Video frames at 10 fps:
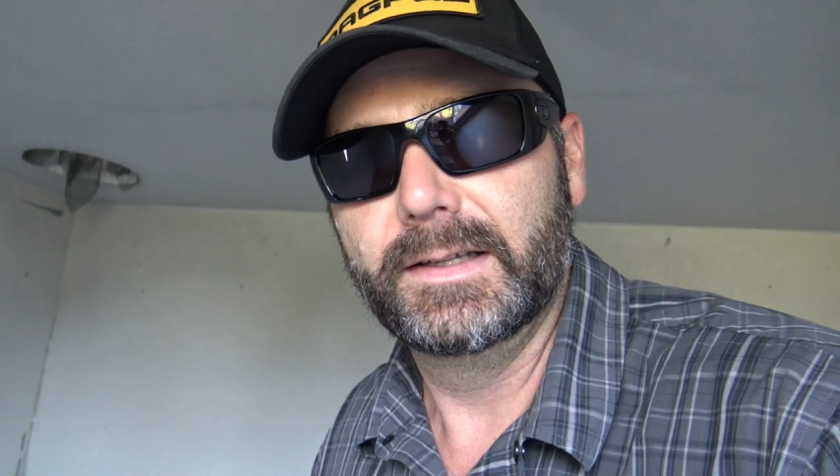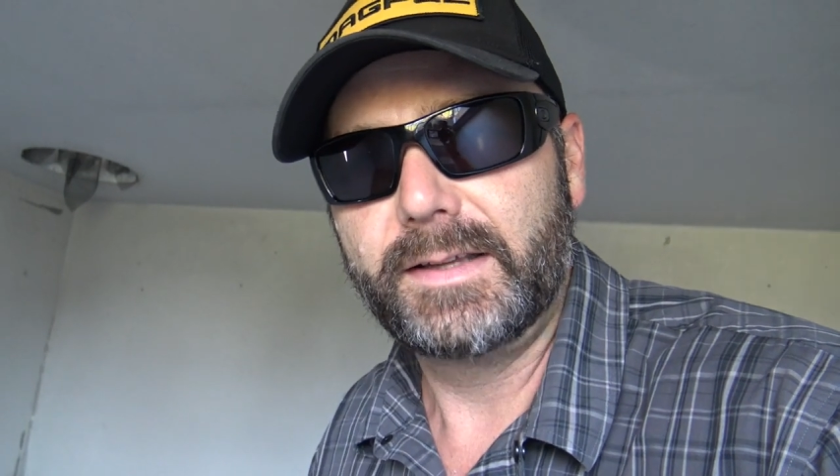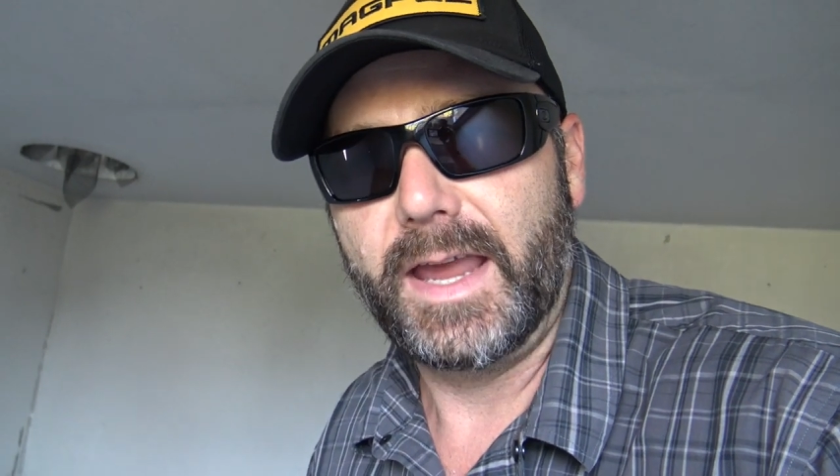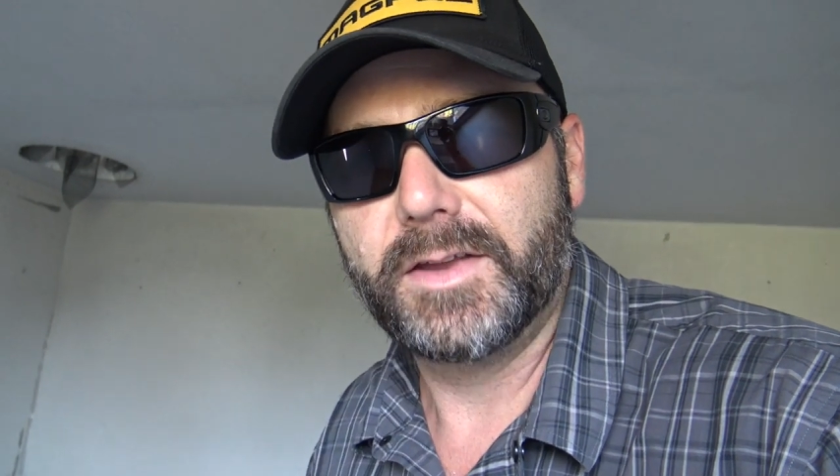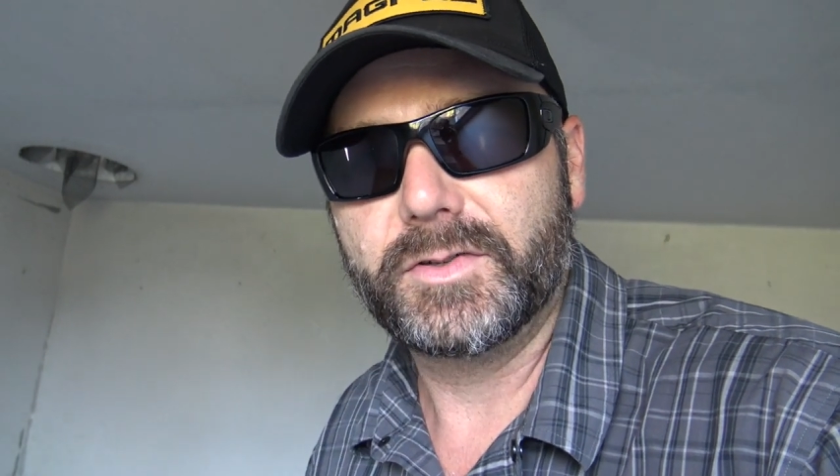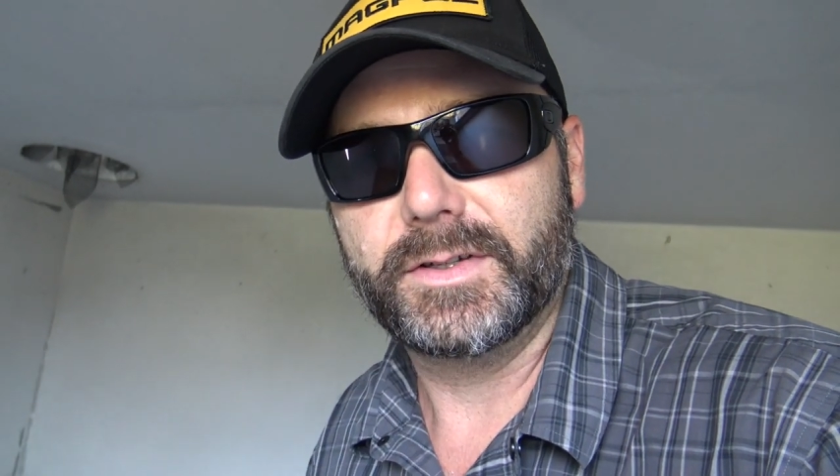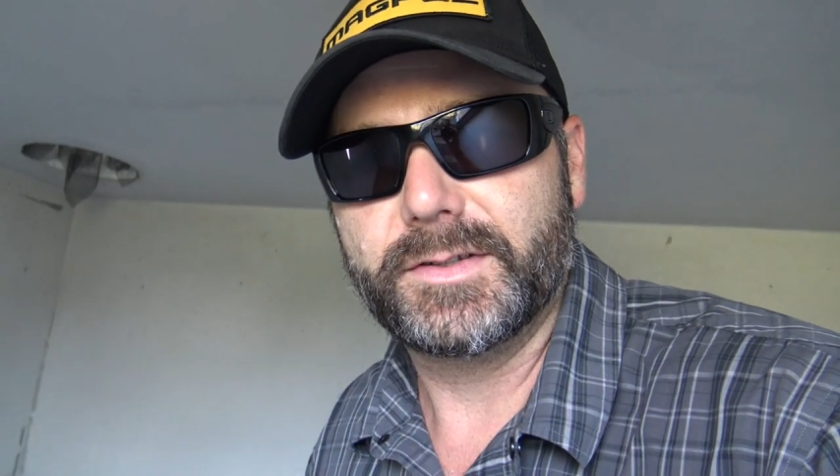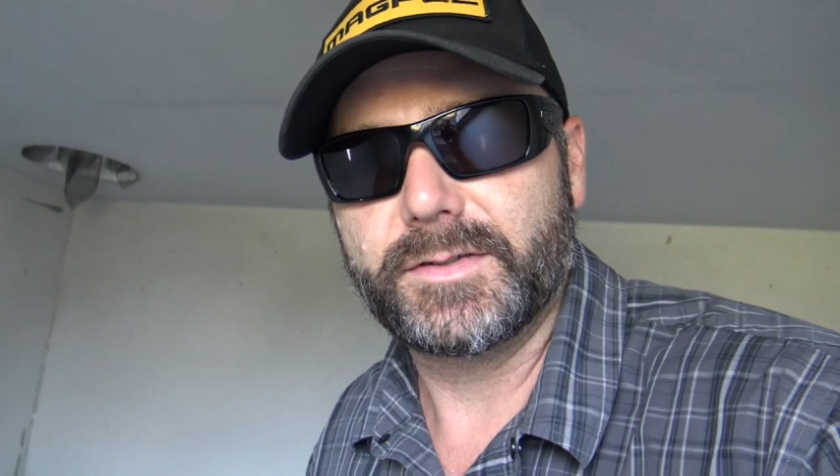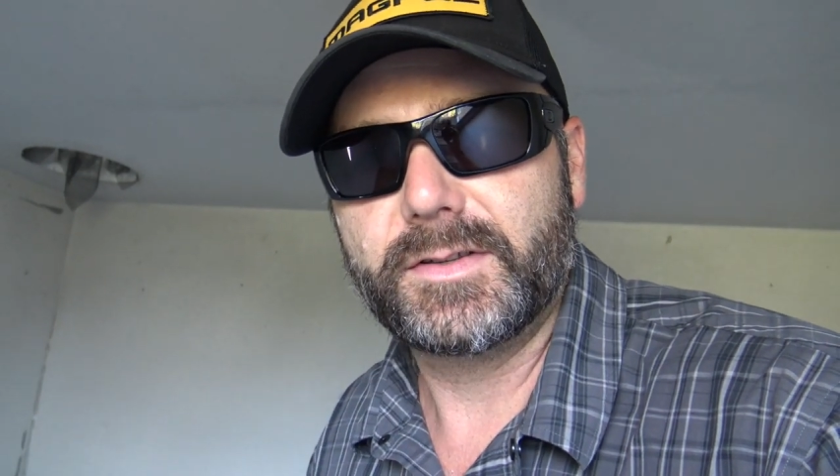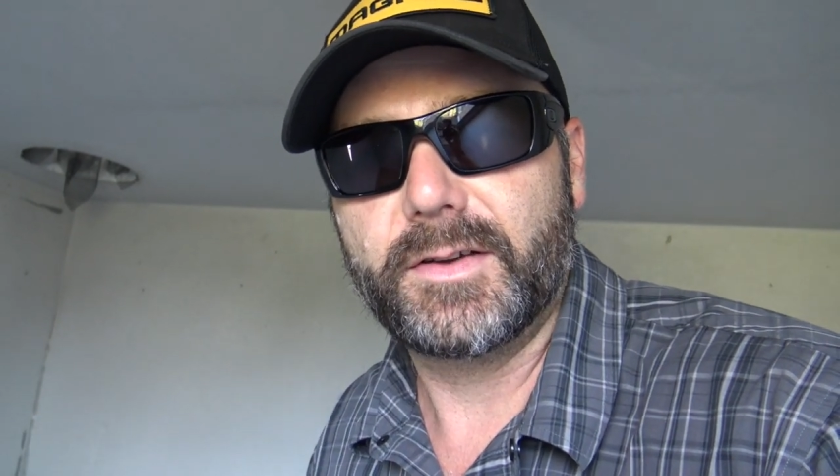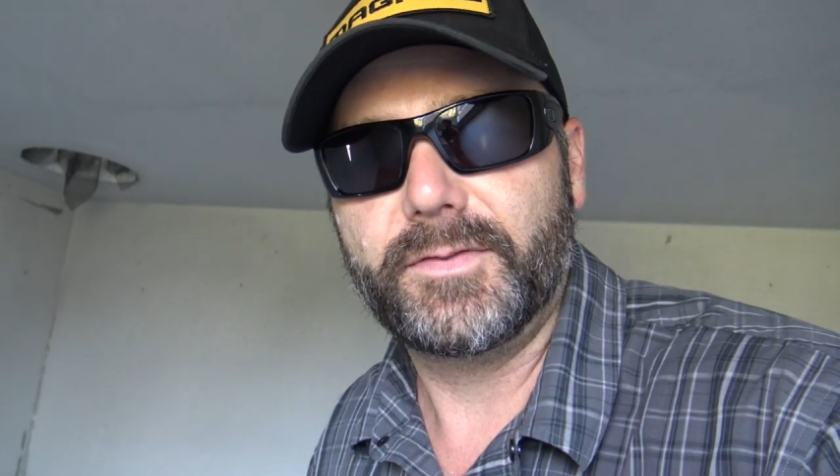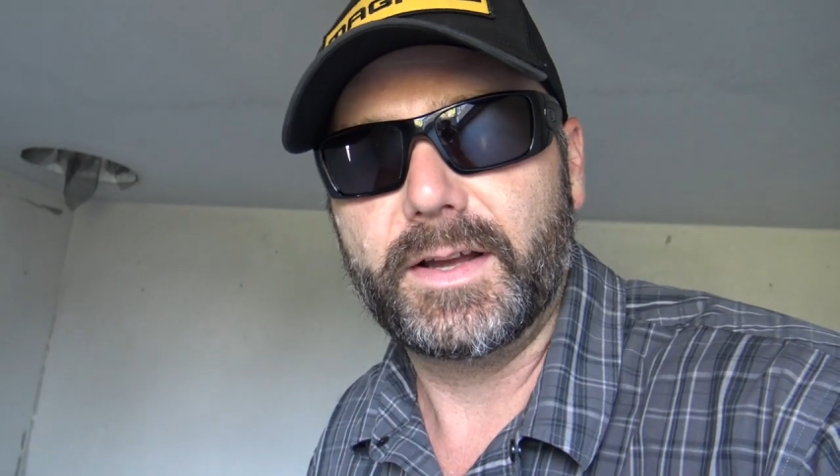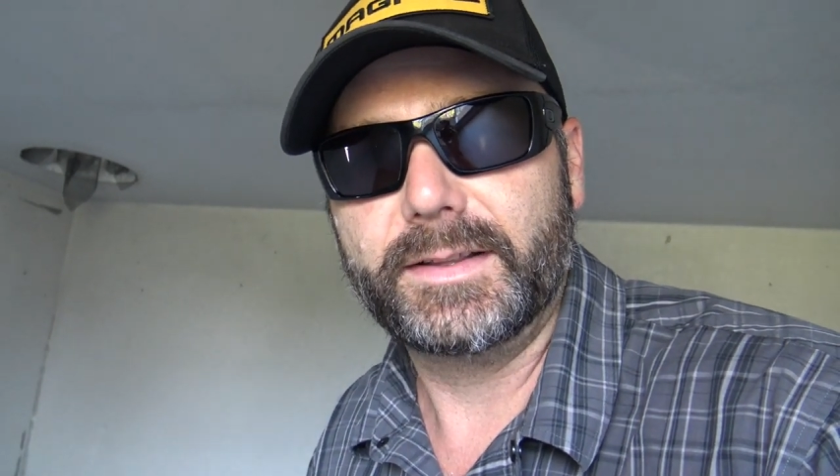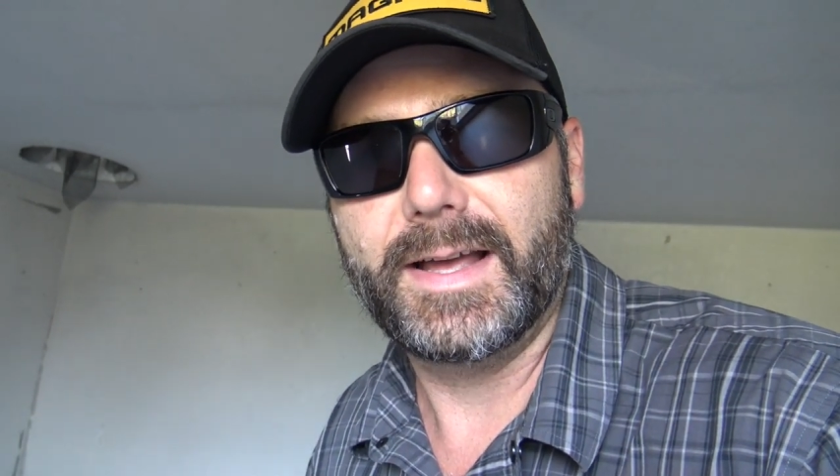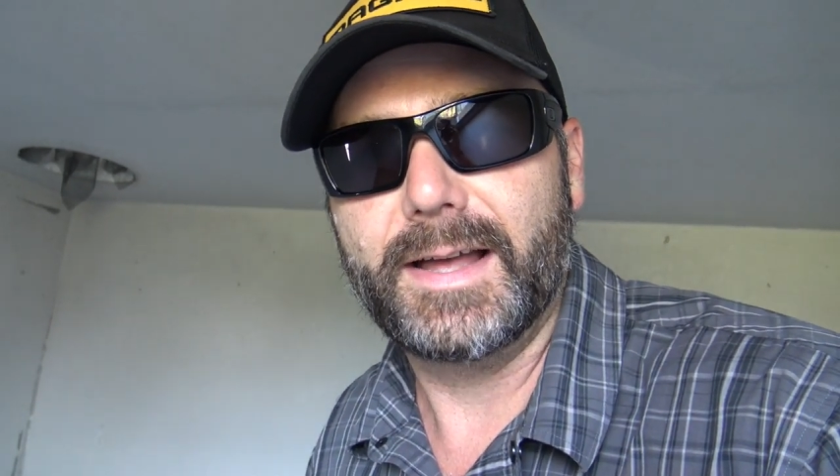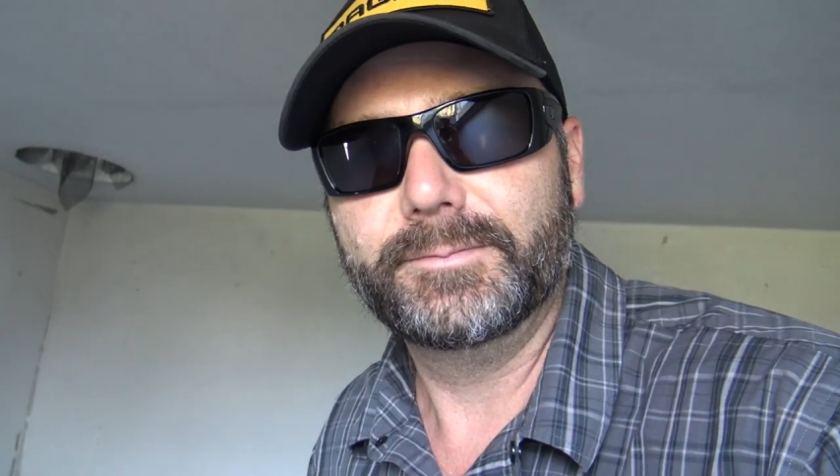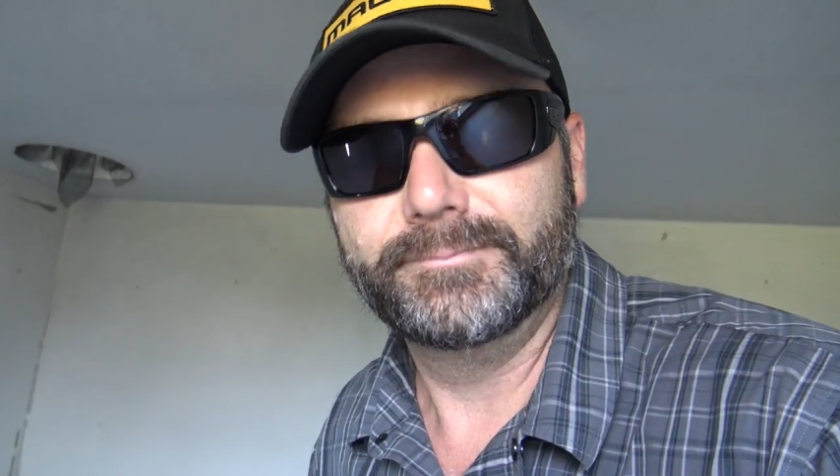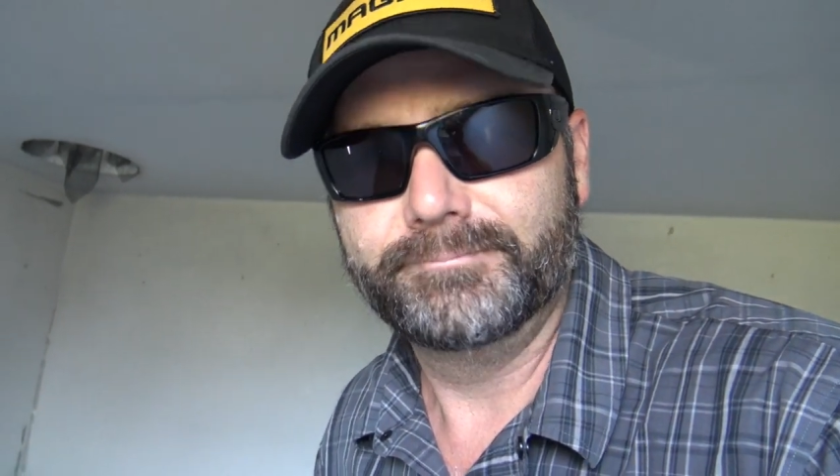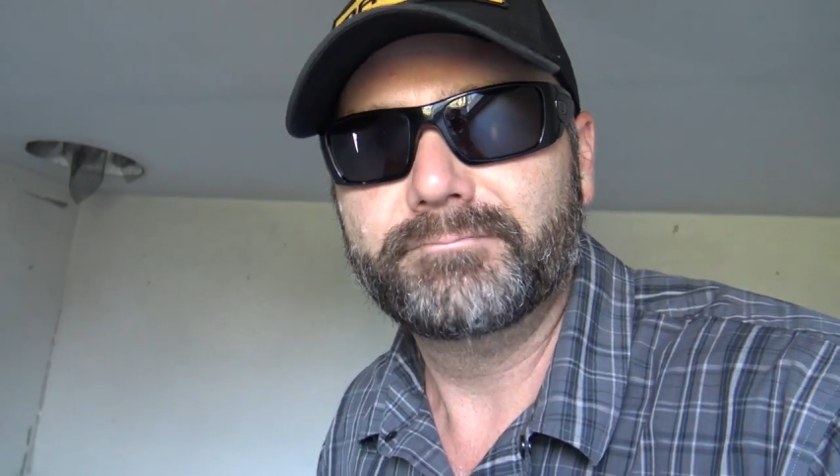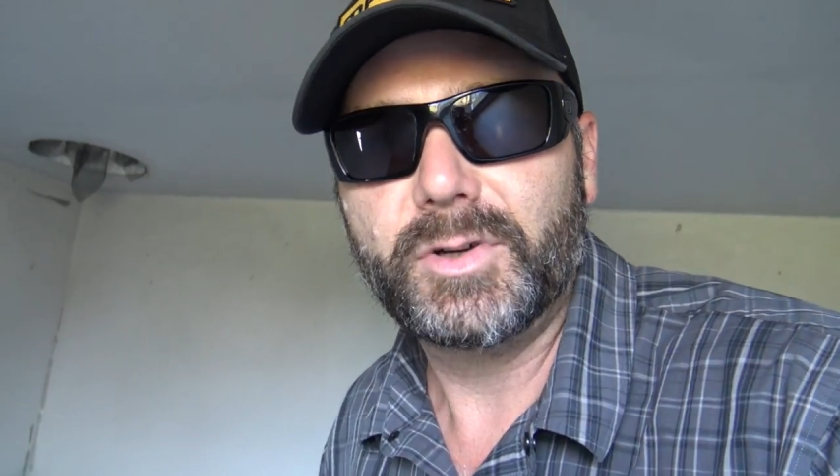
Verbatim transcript: canned goods and stuff like that.